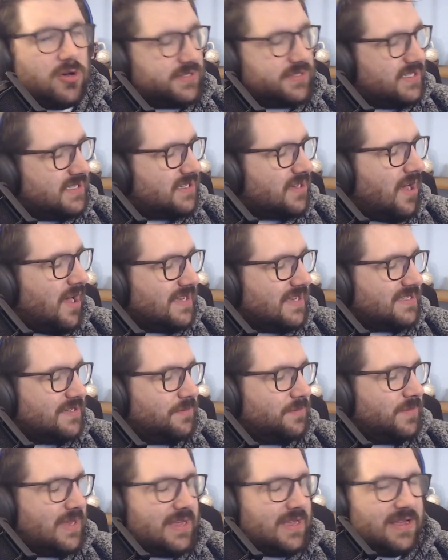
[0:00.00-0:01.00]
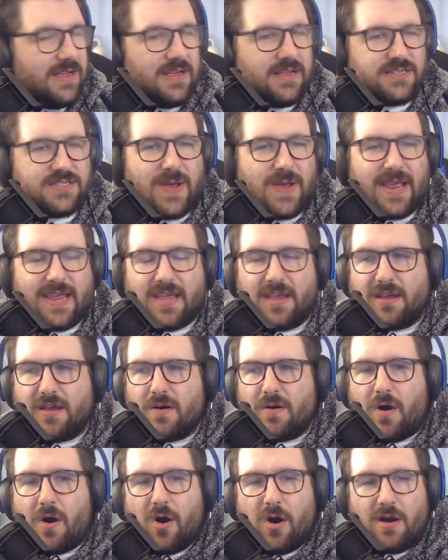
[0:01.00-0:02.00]
is awesome. So I can go
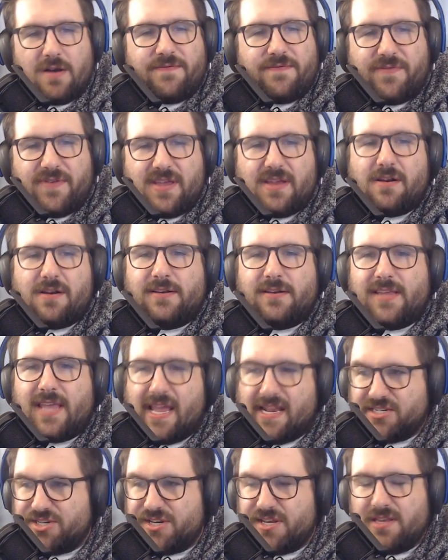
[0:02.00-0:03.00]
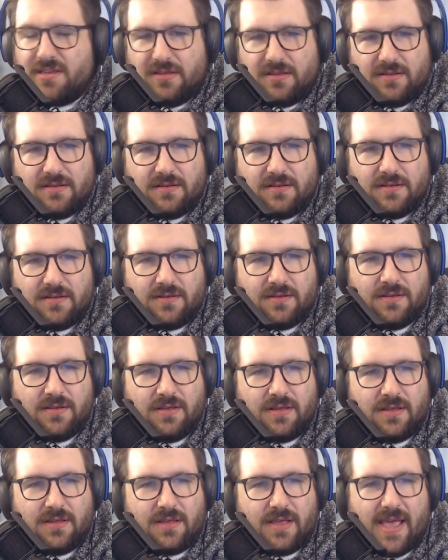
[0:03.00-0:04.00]
hard feed on Genji,
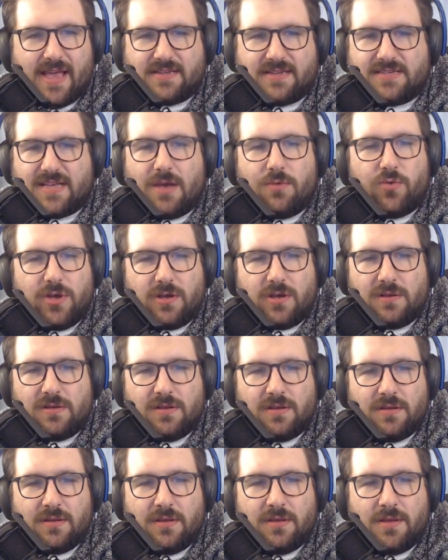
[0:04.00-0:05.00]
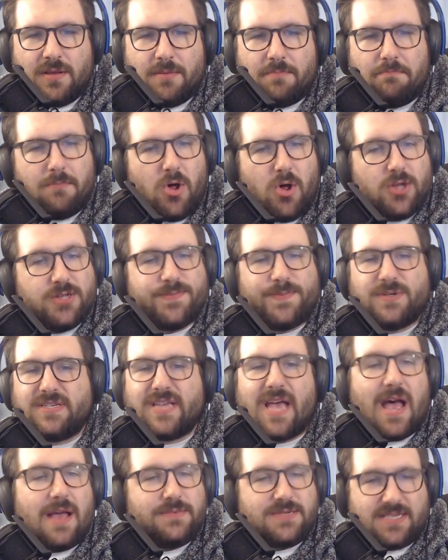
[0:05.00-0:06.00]
as I will, multiple
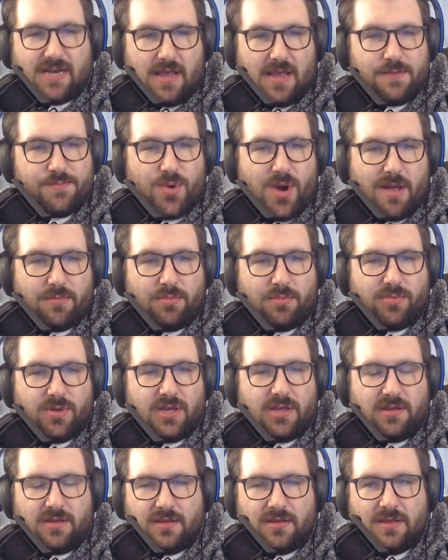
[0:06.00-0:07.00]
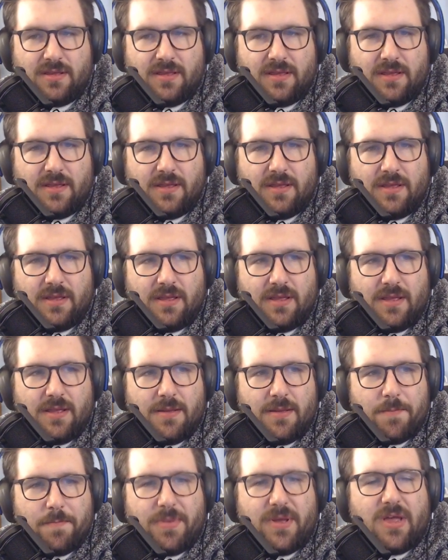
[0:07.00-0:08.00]
times tonight probably.
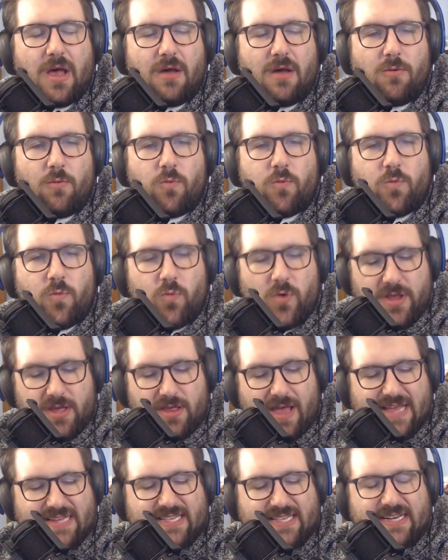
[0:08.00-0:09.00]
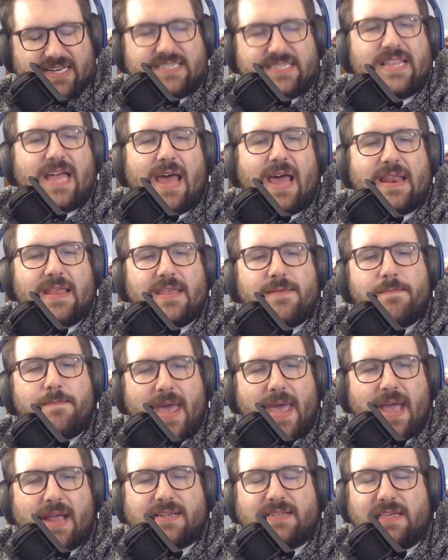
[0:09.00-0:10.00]
But realize that it's not
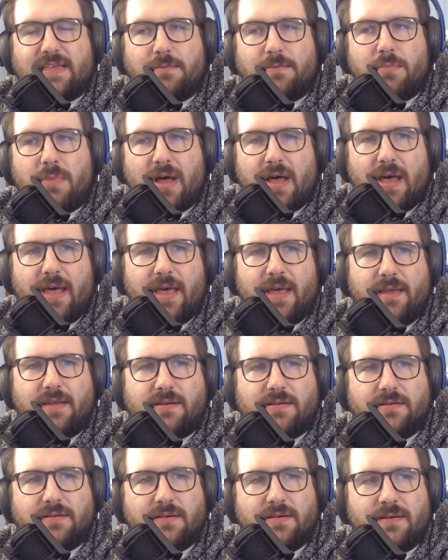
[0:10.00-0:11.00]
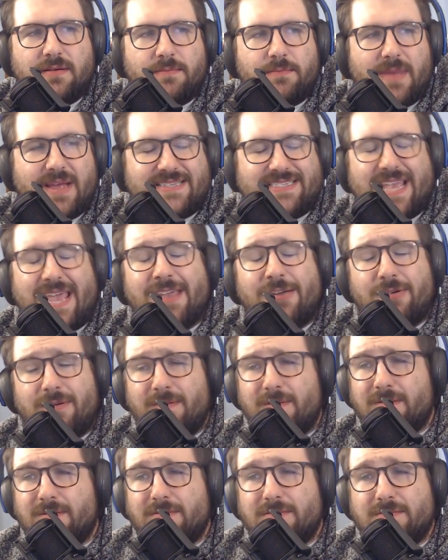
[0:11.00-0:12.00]
impacting my tank
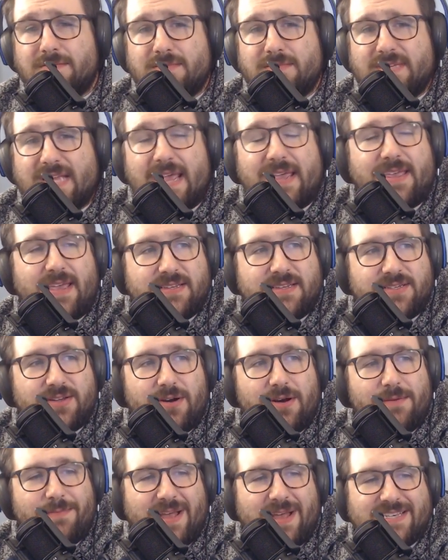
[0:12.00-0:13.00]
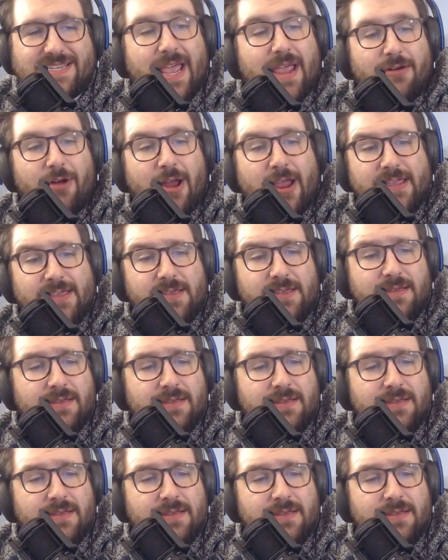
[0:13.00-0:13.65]
SR, my tank ranking,